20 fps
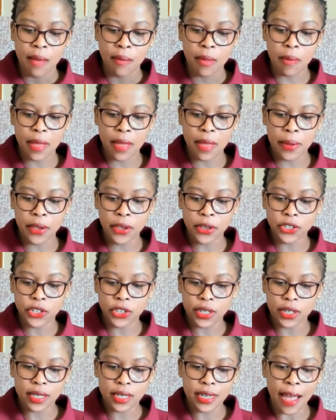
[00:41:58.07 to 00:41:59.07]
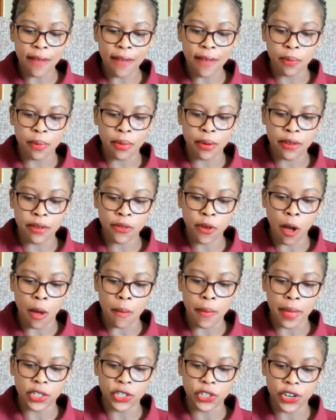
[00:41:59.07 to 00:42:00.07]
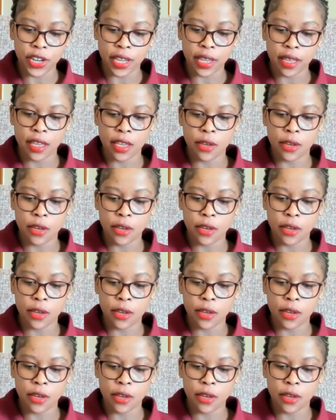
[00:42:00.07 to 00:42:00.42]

but maybe you just have a brief commentary.